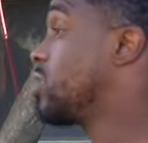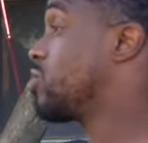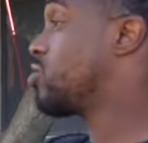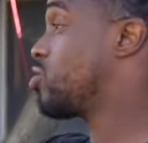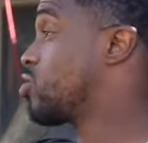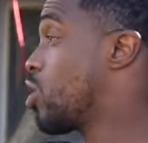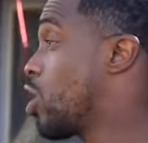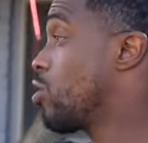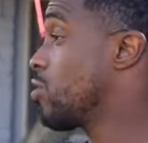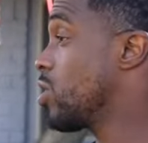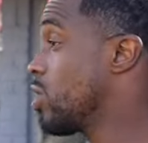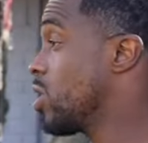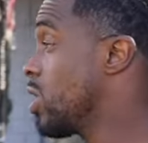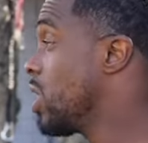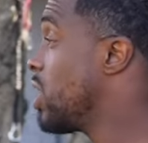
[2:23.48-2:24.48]

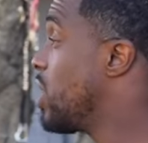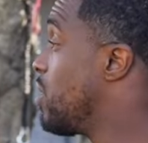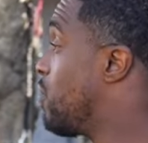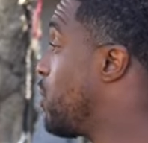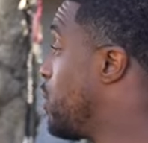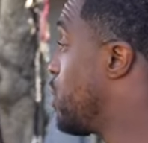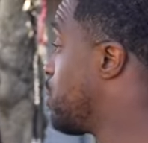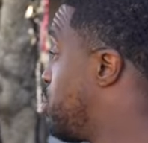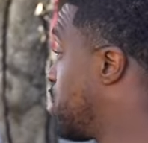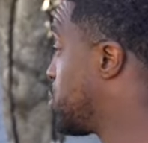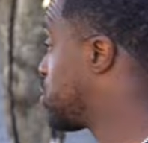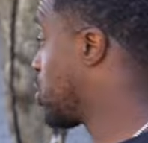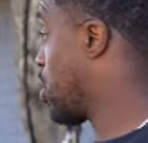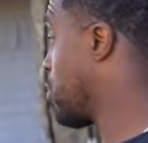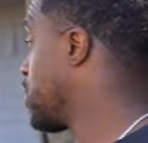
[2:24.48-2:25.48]
Zara, if we would have put
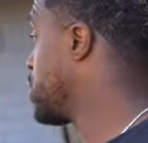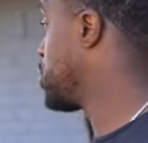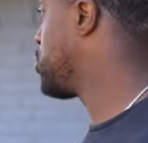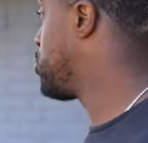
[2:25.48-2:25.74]
Zara in a